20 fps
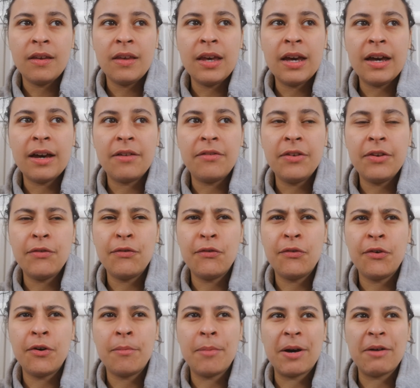yeah, I've even
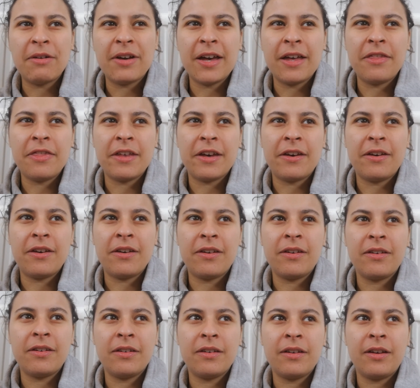thought about getting that.
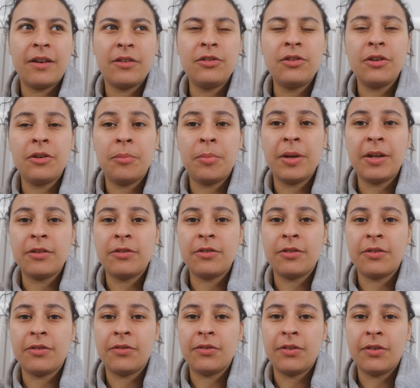I took a
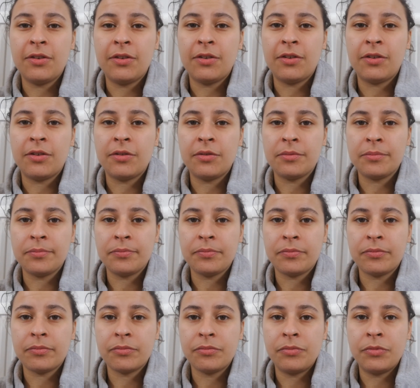picture of the
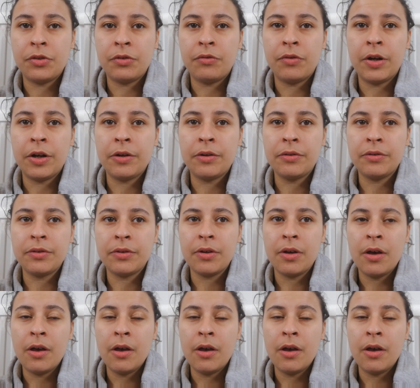the rose.